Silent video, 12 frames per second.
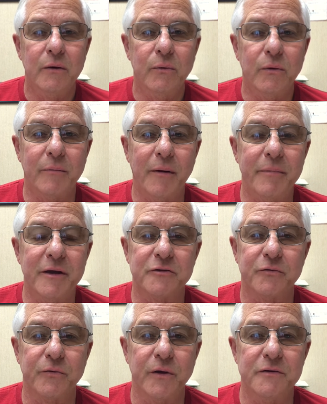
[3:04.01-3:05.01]
One of my best
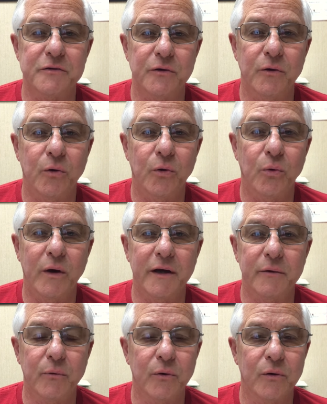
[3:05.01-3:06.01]
friends in the whole
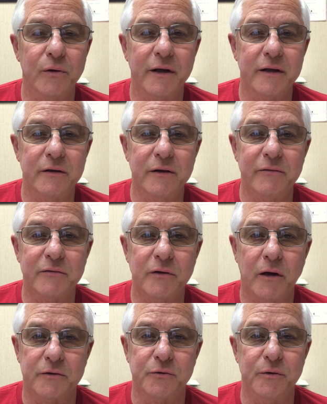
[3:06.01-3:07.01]
wide world, and I couldn't even
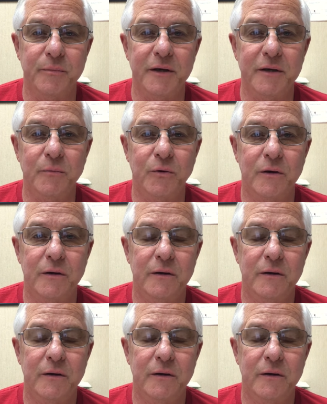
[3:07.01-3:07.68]
talk to him anymore.